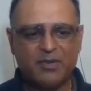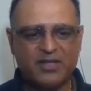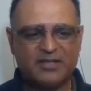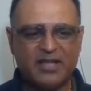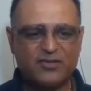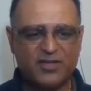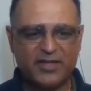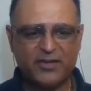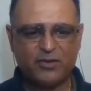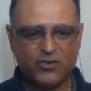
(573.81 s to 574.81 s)

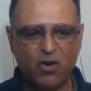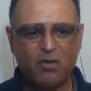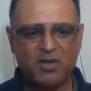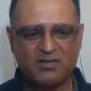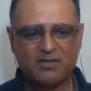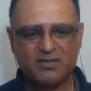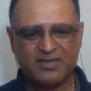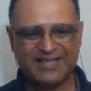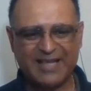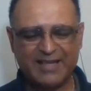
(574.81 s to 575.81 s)
Essentially, your jaw muscles
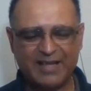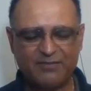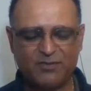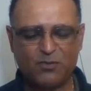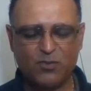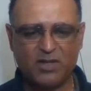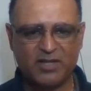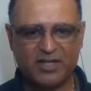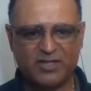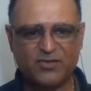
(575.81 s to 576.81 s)
then have to work
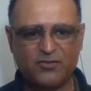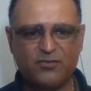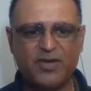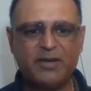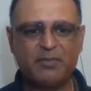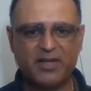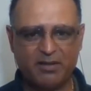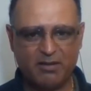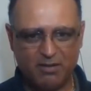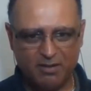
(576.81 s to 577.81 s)
extremely
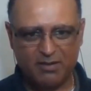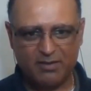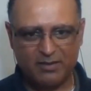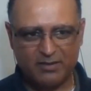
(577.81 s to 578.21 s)
hard